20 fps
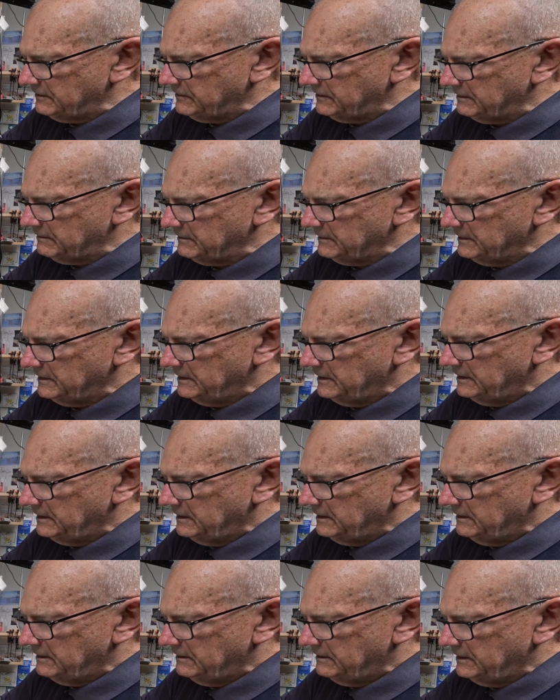from,
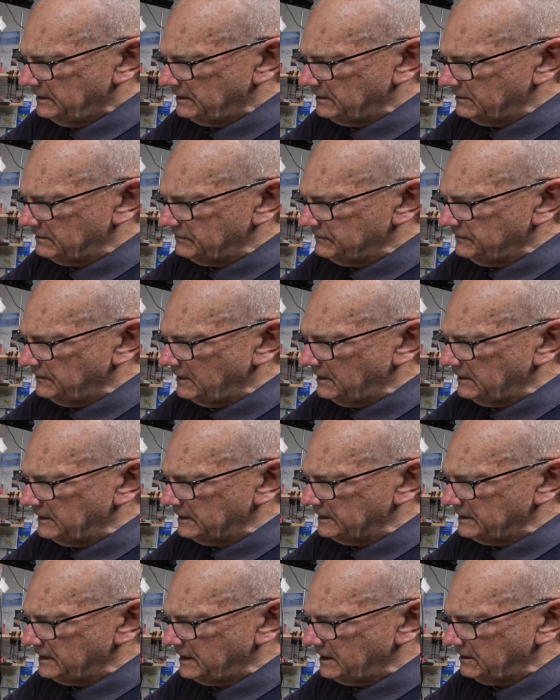you know,
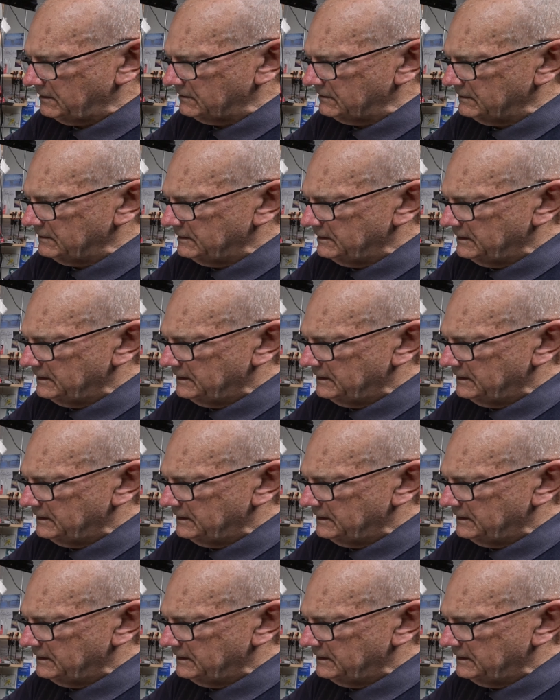falling down?